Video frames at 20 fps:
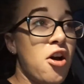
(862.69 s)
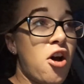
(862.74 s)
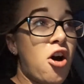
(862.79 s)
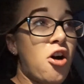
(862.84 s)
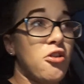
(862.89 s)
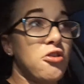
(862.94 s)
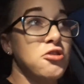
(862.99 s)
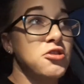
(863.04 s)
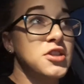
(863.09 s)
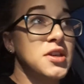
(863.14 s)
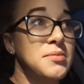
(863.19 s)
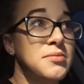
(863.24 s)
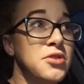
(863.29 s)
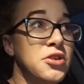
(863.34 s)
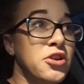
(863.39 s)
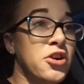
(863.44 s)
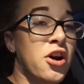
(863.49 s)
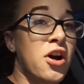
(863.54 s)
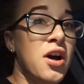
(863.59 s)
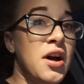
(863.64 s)
all their subs
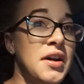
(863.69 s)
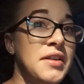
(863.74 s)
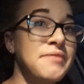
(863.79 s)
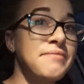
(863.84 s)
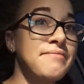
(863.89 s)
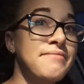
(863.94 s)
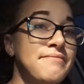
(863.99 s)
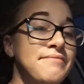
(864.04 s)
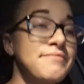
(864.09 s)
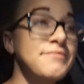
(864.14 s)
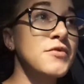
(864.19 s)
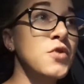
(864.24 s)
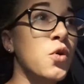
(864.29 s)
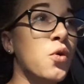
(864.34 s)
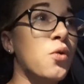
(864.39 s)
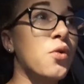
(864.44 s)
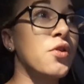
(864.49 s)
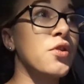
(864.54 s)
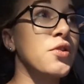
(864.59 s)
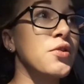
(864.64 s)
are gone
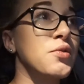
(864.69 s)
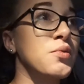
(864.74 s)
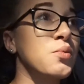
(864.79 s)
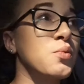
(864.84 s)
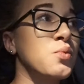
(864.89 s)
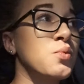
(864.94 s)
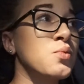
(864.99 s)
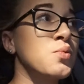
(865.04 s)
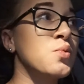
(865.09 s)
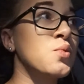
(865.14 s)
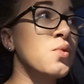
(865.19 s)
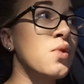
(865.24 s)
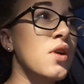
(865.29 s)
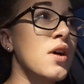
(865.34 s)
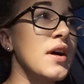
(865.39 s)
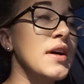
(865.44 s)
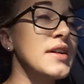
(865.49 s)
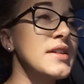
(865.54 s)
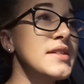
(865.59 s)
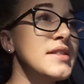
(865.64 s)
or
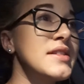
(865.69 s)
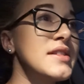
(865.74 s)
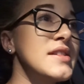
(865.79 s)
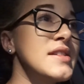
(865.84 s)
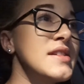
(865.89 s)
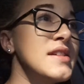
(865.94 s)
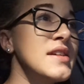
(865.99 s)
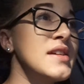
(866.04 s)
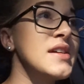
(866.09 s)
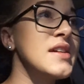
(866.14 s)
what.